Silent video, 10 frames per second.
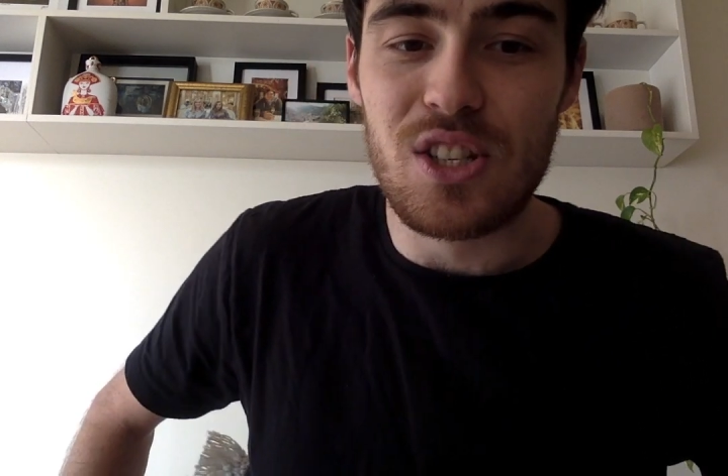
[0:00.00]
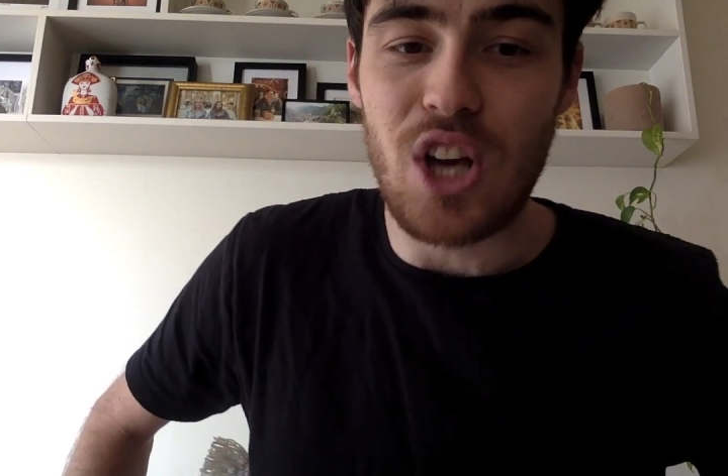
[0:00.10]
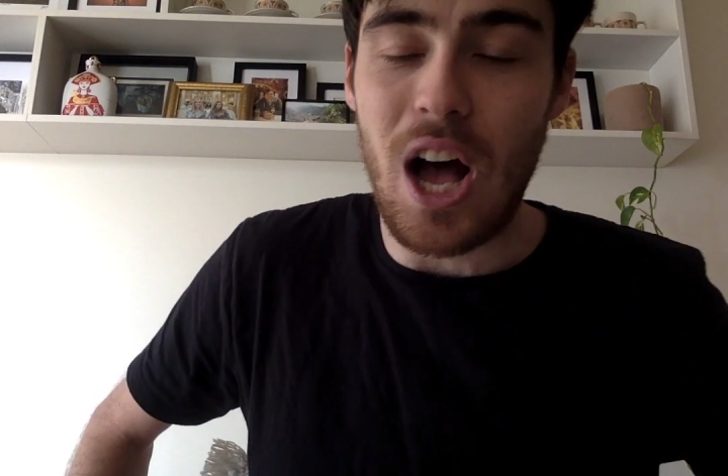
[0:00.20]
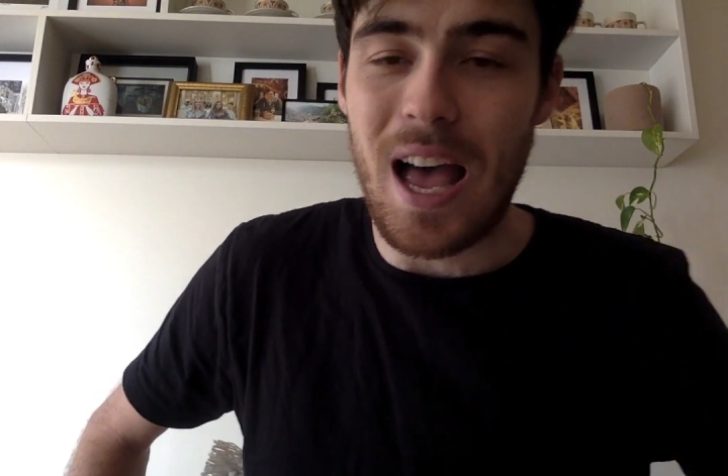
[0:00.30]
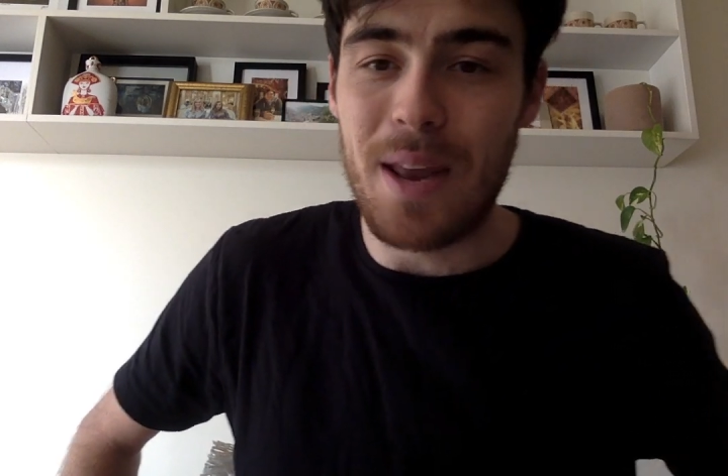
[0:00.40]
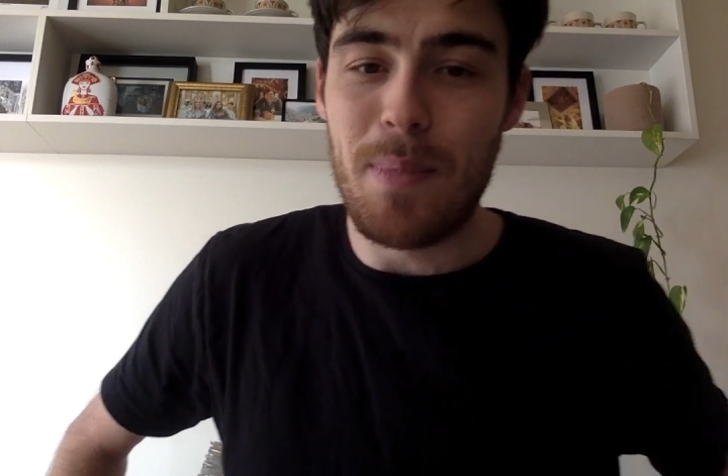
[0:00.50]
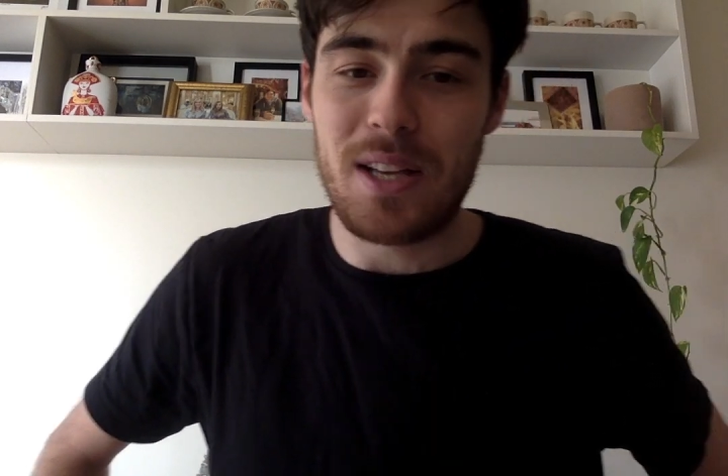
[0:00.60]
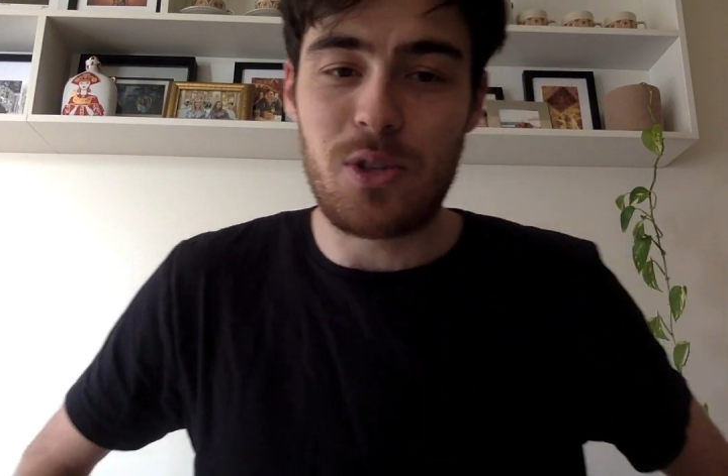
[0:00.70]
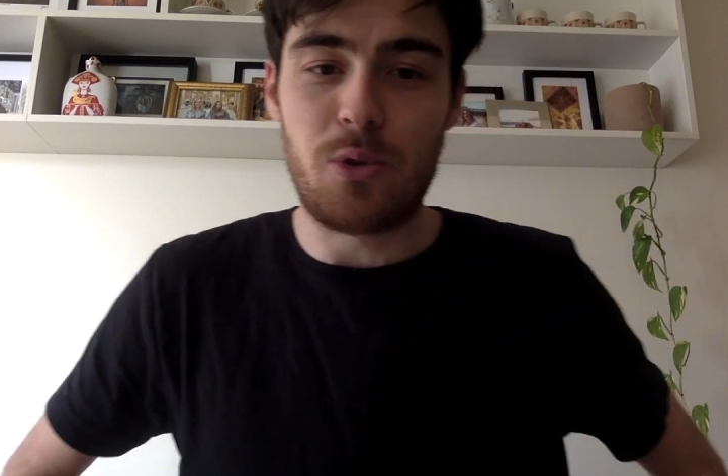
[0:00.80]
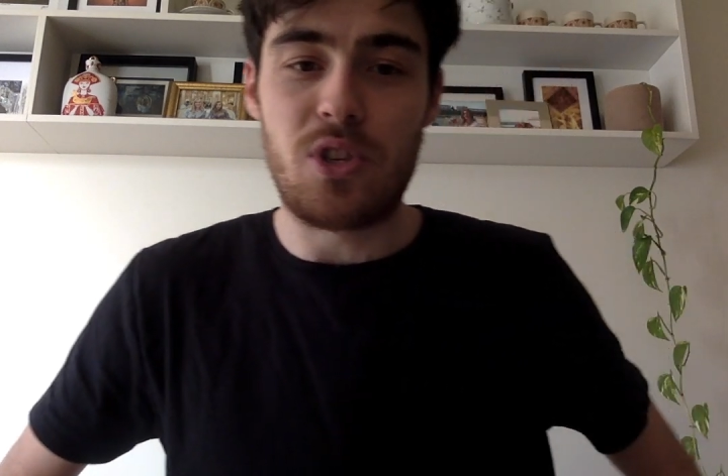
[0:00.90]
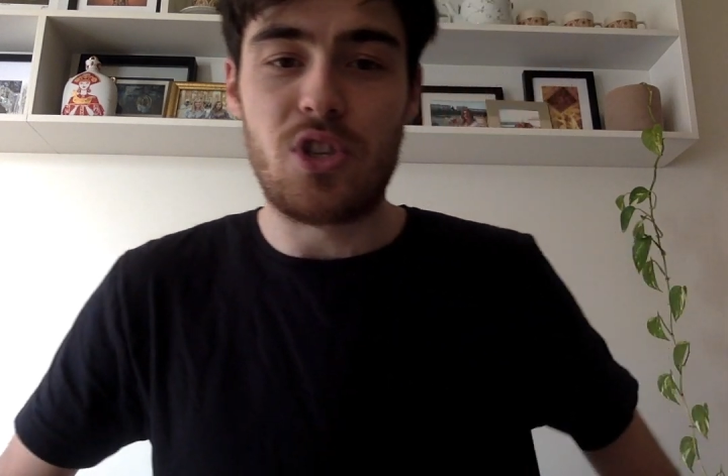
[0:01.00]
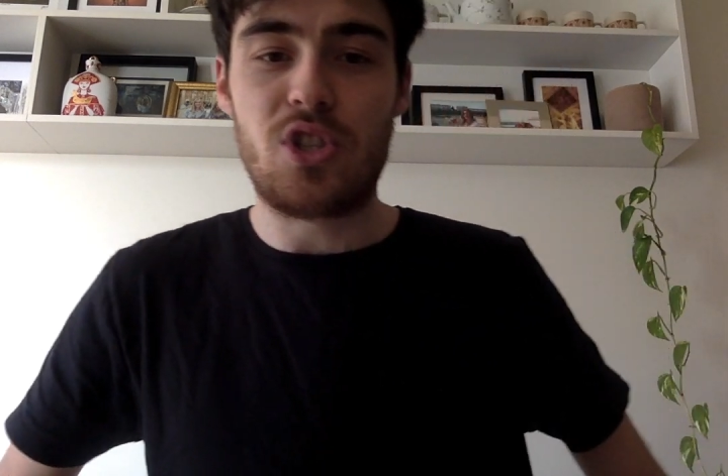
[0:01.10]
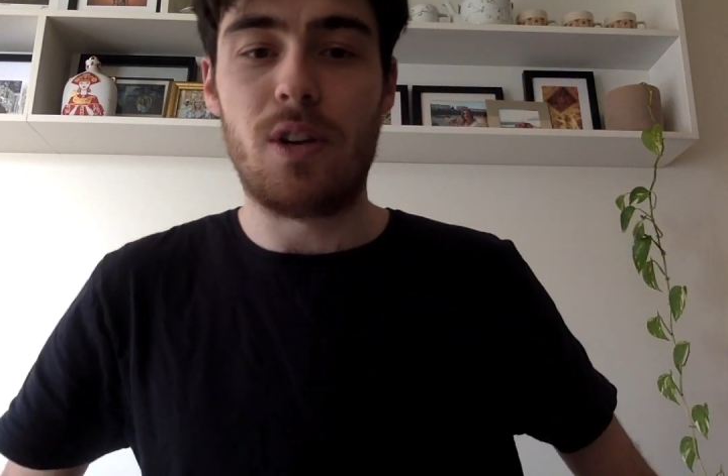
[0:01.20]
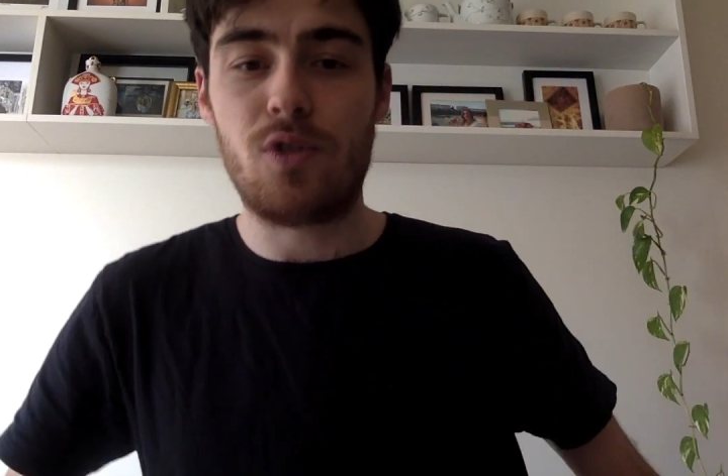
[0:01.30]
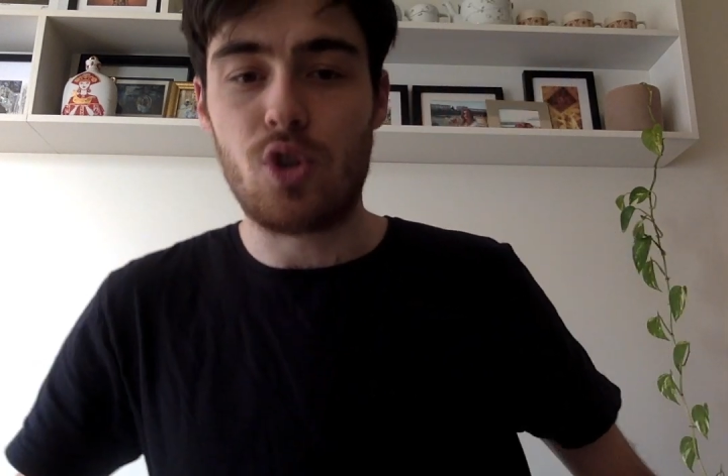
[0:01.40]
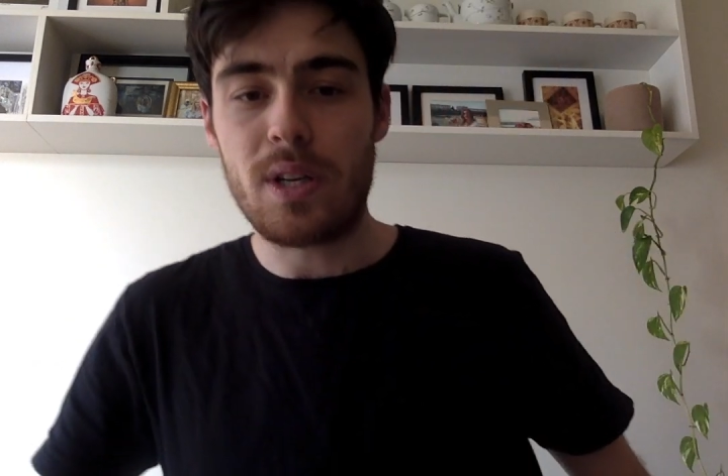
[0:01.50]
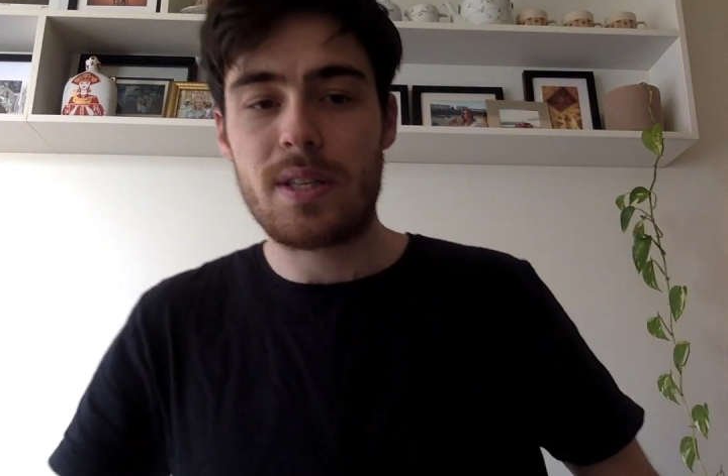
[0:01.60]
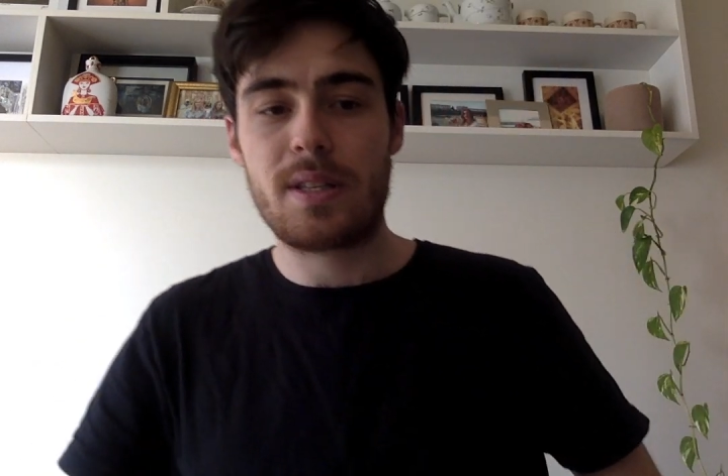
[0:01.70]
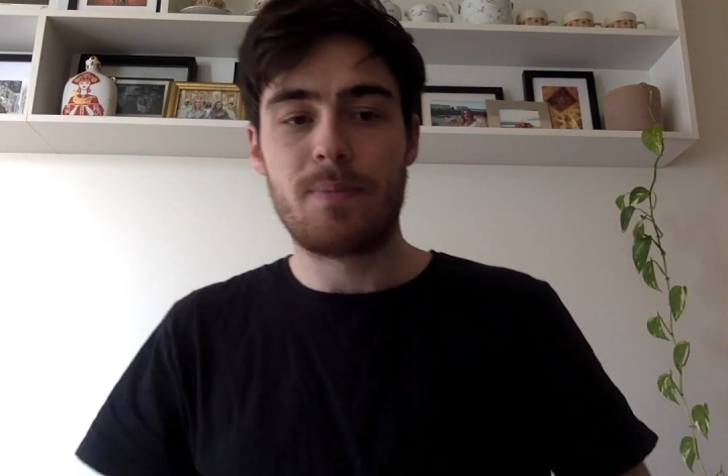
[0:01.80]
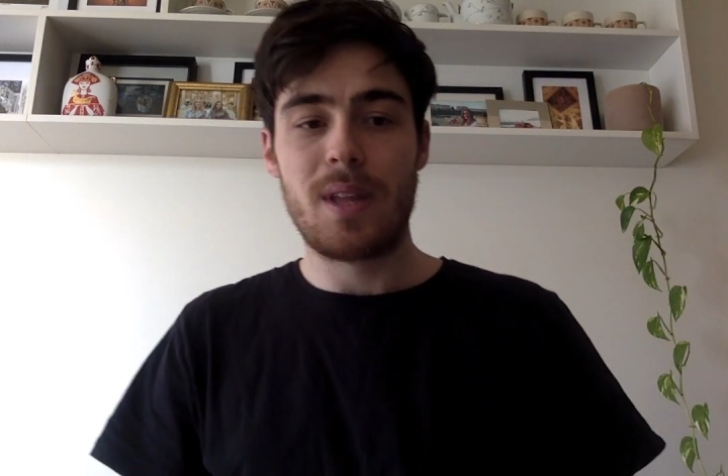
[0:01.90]
tired muscles and stiff
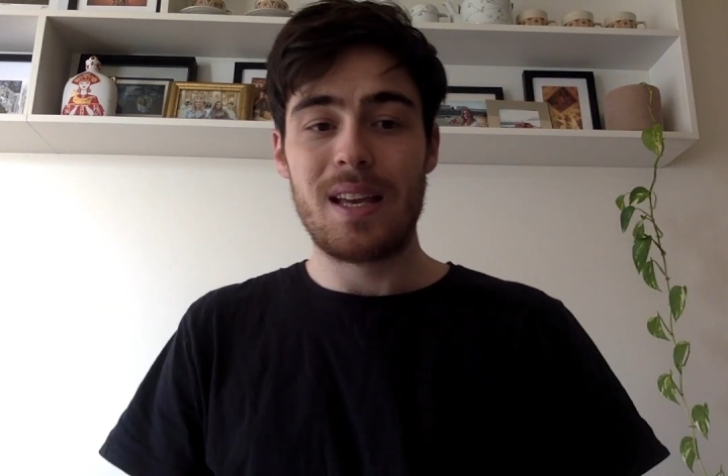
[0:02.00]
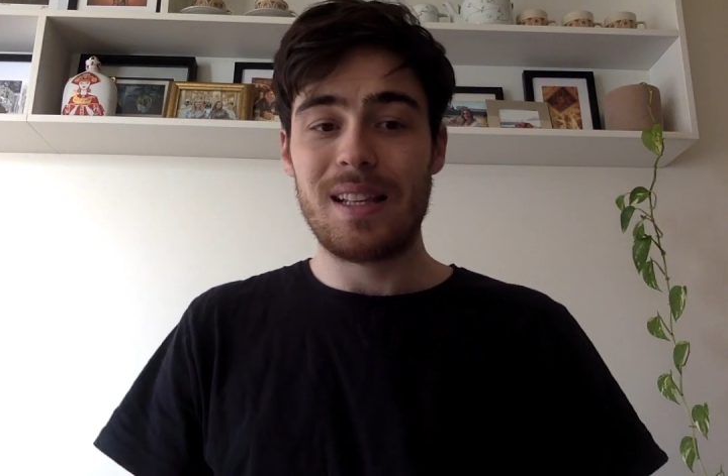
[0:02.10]
joints.